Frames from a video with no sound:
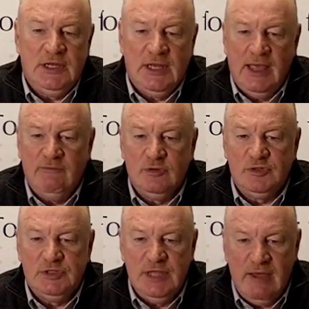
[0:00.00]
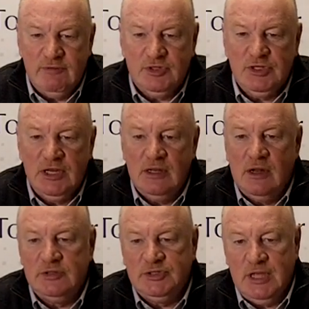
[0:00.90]
at levels never seen in
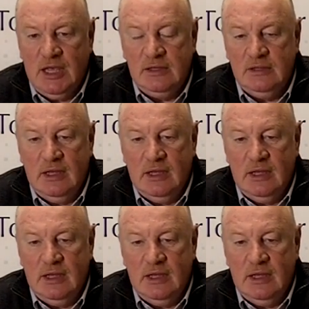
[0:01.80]
our state